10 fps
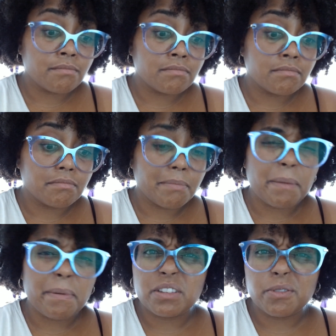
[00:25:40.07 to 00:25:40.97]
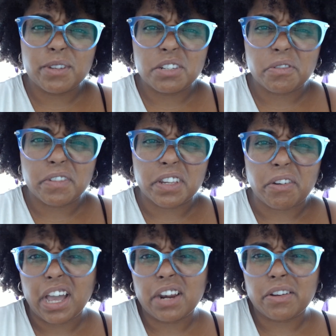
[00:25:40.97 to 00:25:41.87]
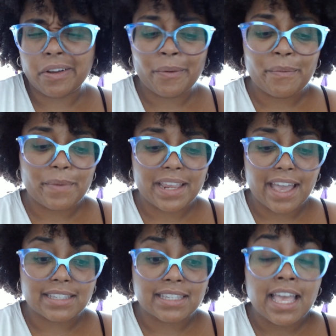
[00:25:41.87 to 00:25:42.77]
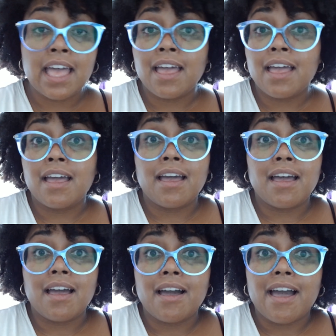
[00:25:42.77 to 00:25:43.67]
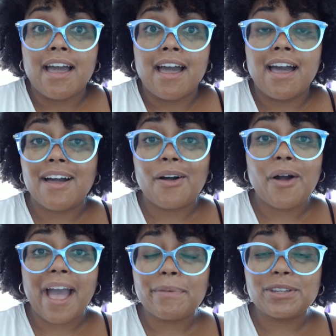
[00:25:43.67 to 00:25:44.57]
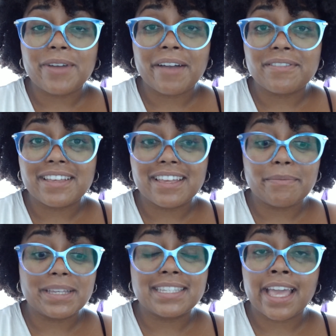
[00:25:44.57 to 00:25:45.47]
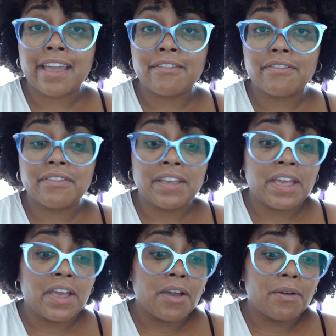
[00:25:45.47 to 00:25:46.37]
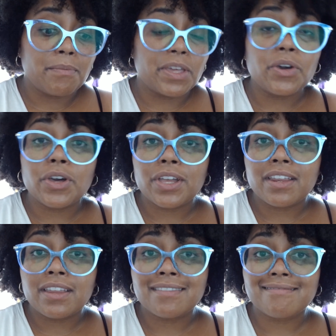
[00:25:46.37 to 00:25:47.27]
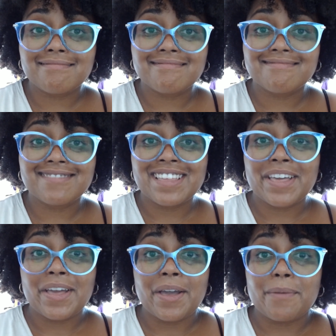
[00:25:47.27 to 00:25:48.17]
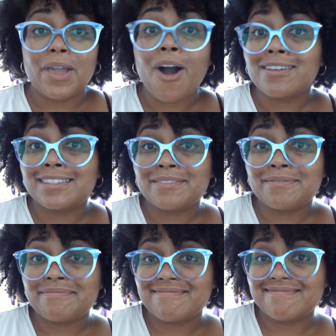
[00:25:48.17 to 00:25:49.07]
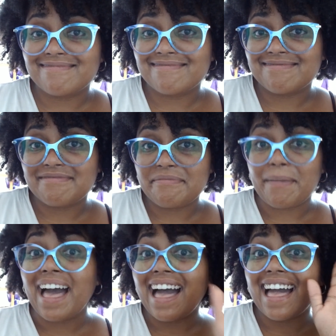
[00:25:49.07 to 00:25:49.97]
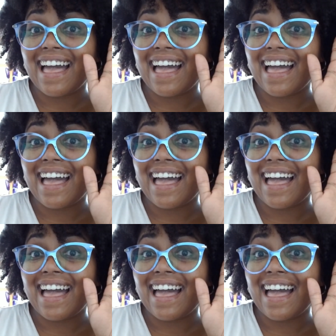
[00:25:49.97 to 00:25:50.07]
Maybe I'll do an intro video. I don't know. But yes. Happy traveling. Be safe. Be good. Be awesome. Bye.